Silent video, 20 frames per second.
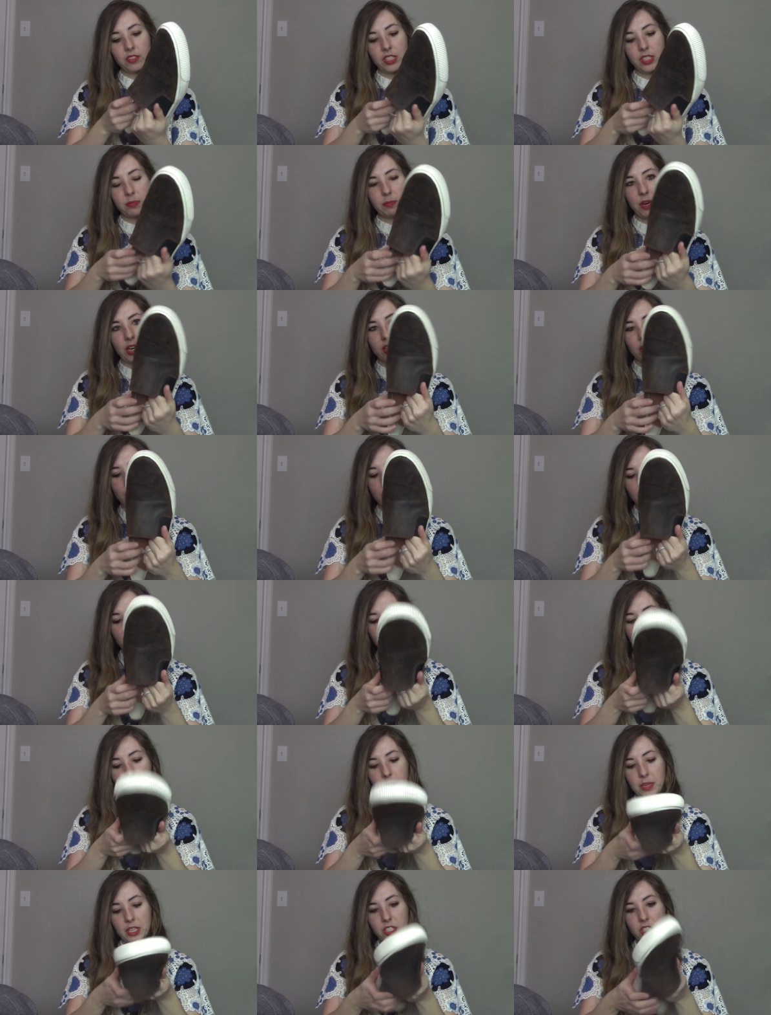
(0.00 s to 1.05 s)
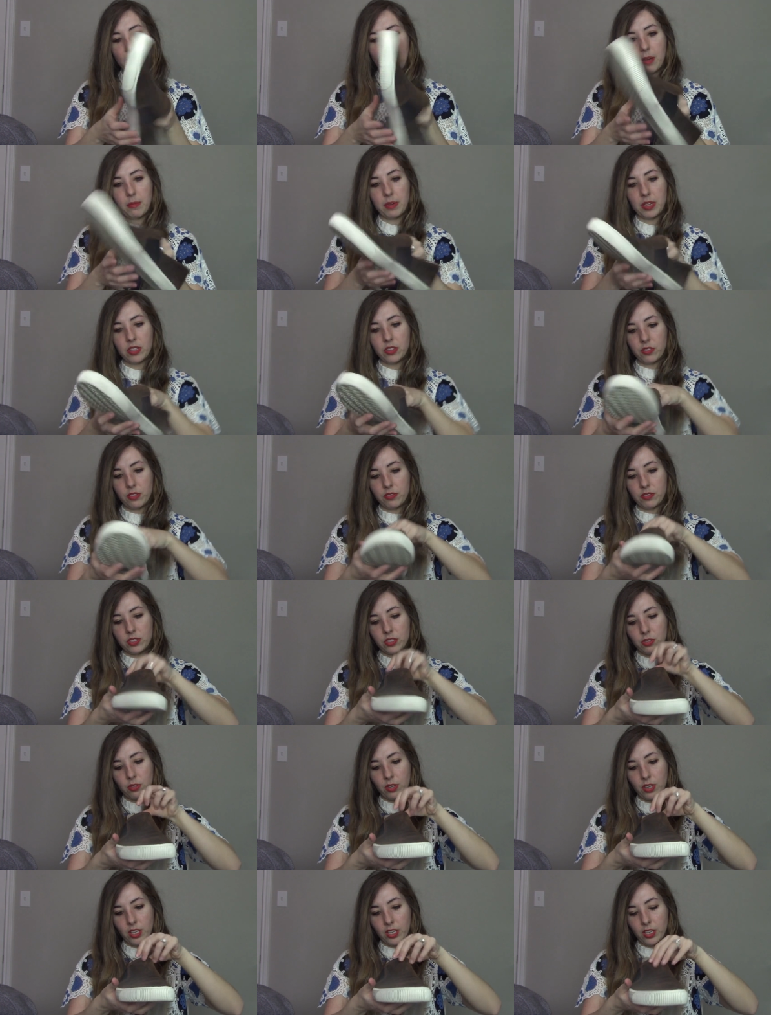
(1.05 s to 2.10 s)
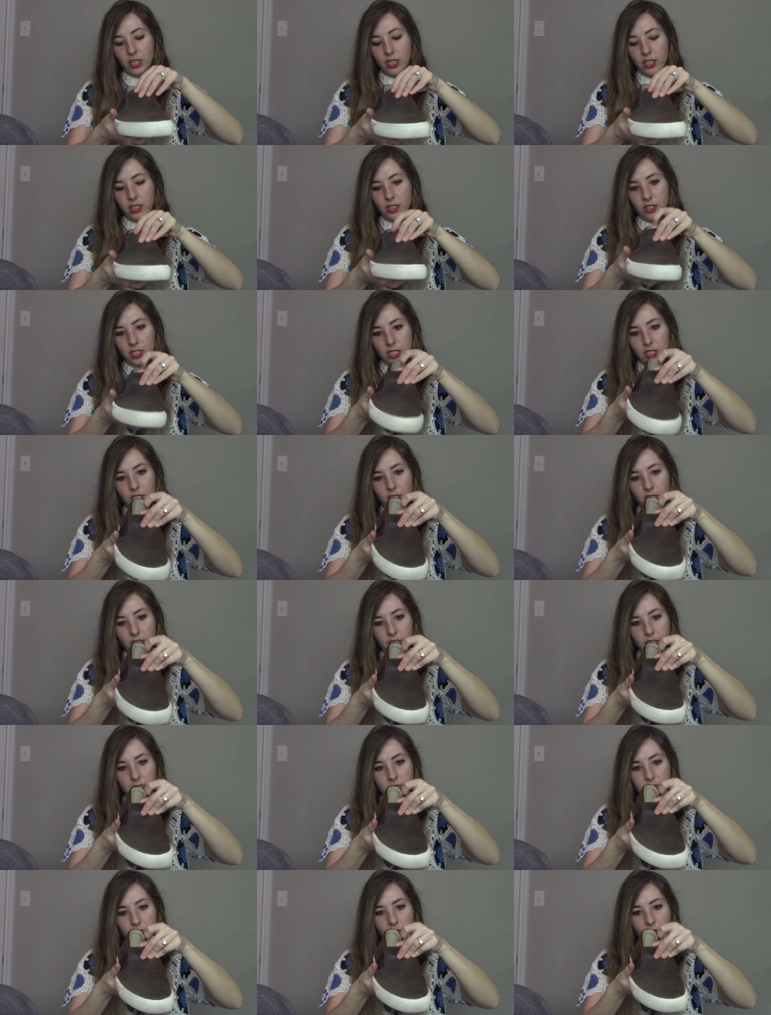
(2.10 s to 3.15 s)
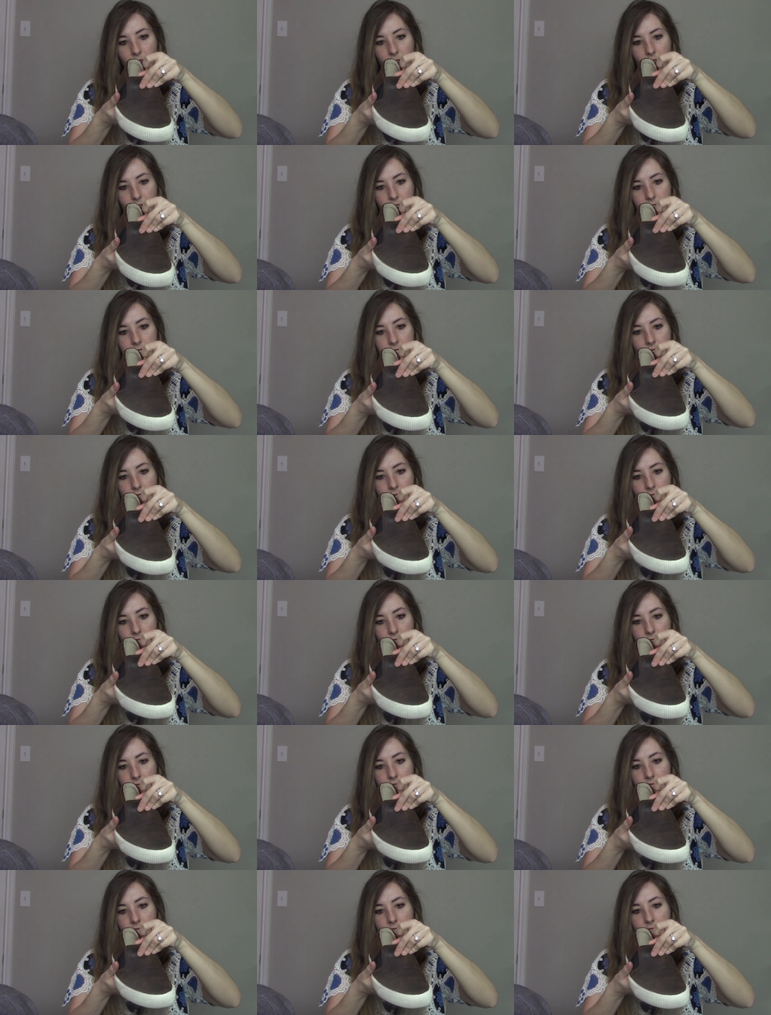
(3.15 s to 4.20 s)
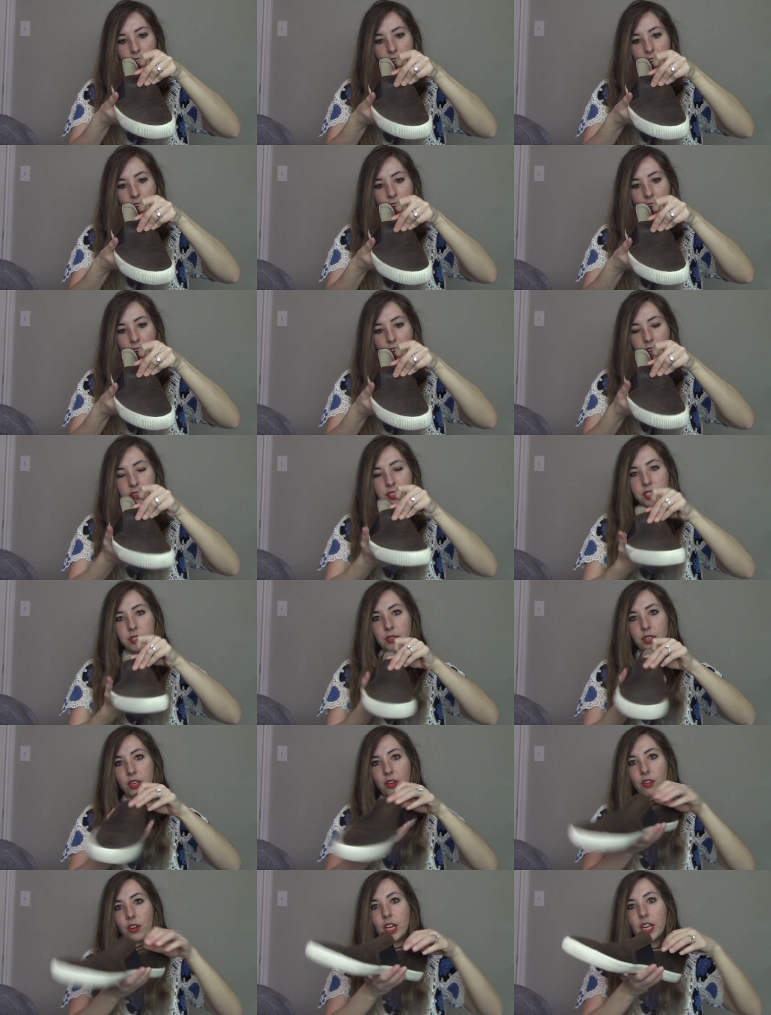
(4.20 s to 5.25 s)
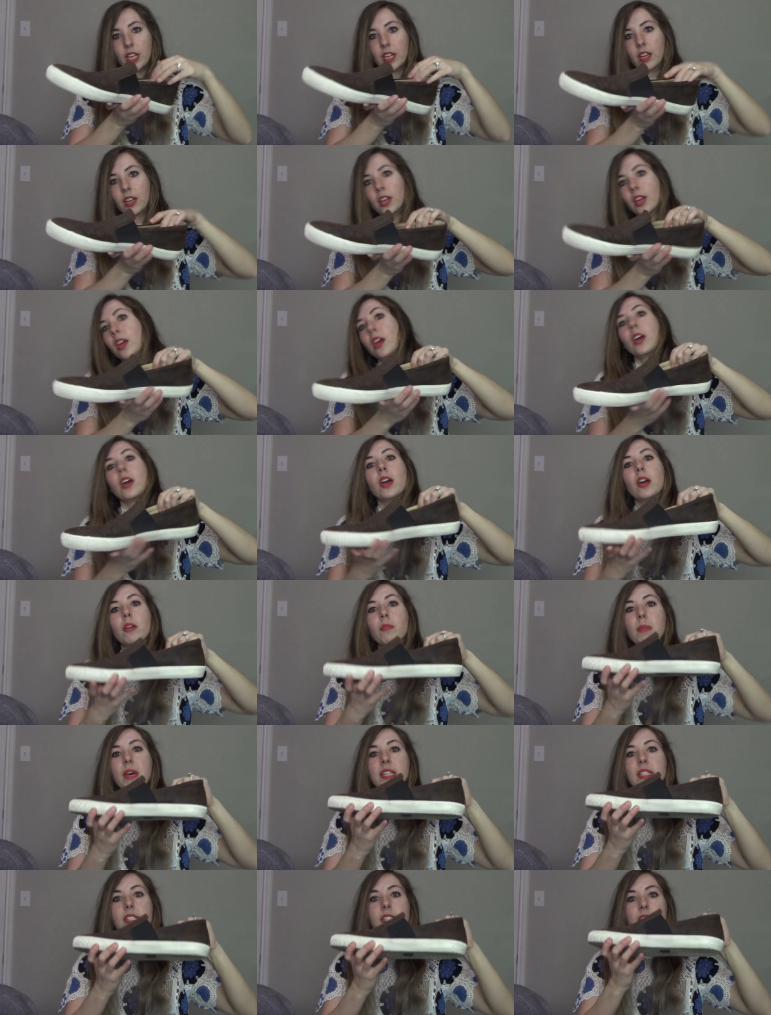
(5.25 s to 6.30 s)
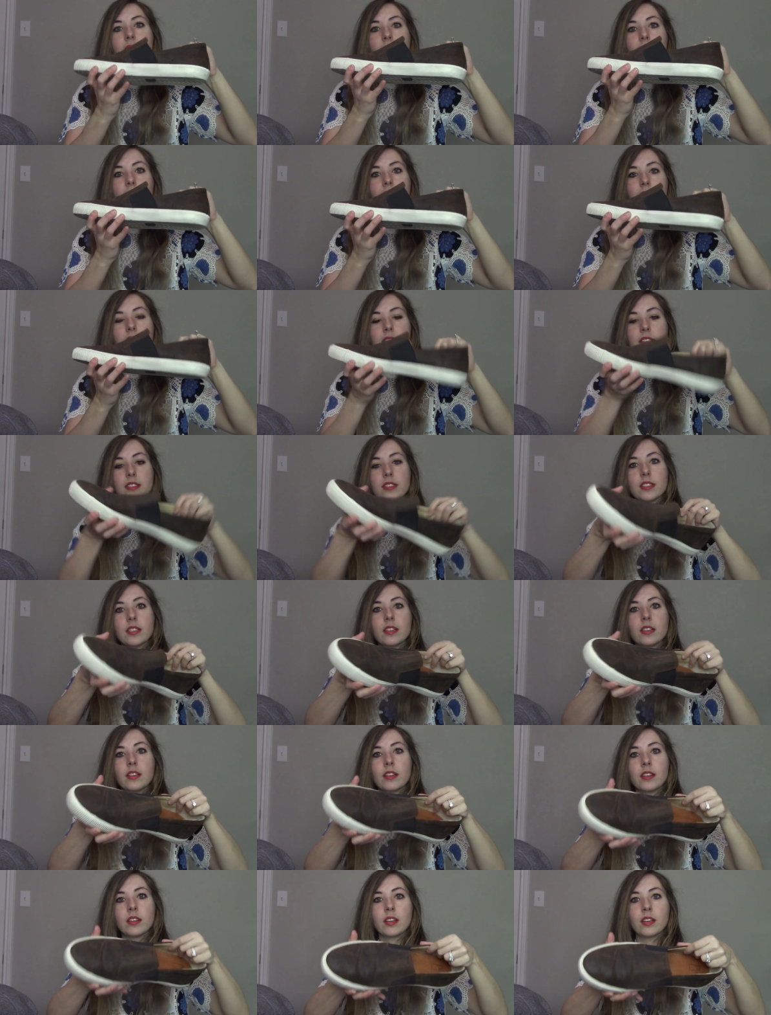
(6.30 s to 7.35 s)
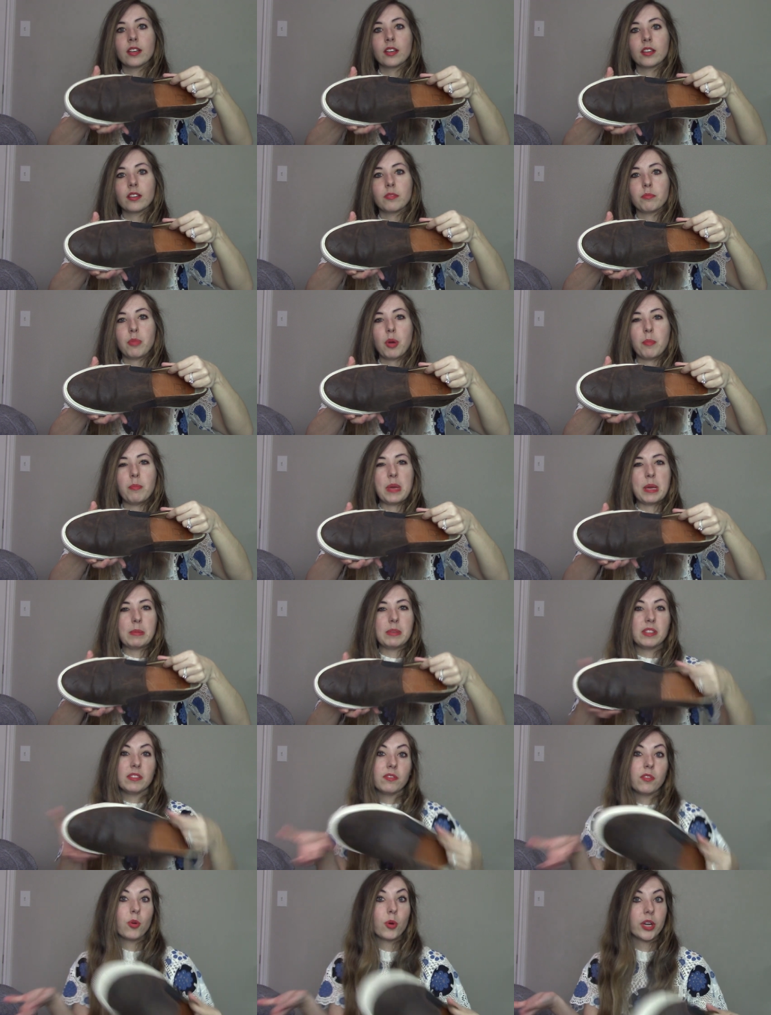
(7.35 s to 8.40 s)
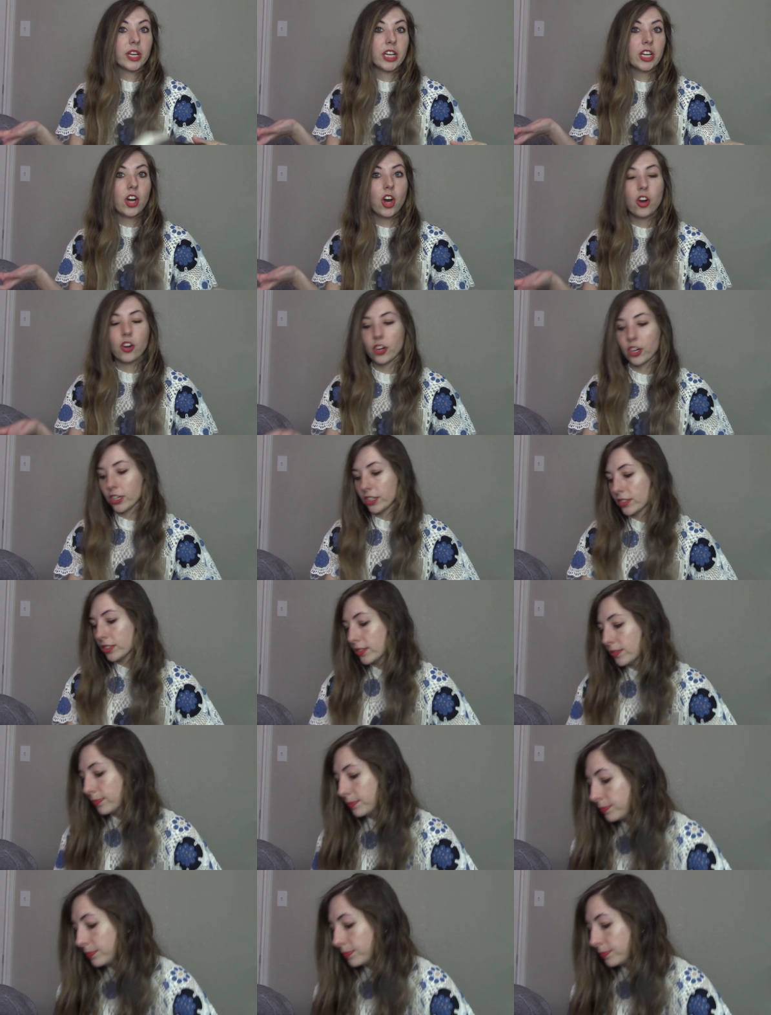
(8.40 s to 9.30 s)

these marked up that much at my thrift store. These are a size 11 and a half, so a great men's size, for maybe $40.